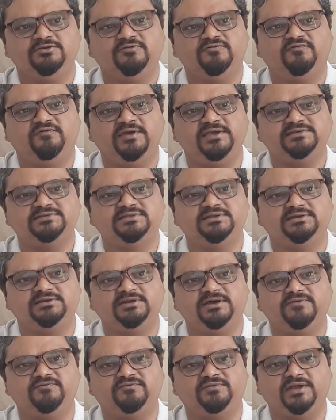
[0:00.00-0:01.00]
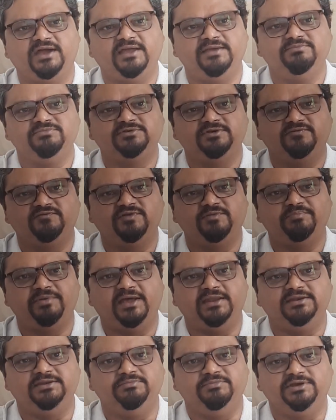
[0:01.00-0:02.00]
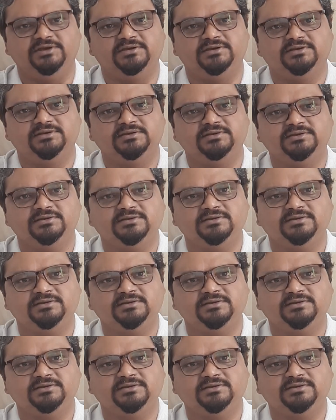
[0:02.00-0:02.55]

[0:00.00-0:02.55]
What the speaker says: to face the tough times of the pandemic.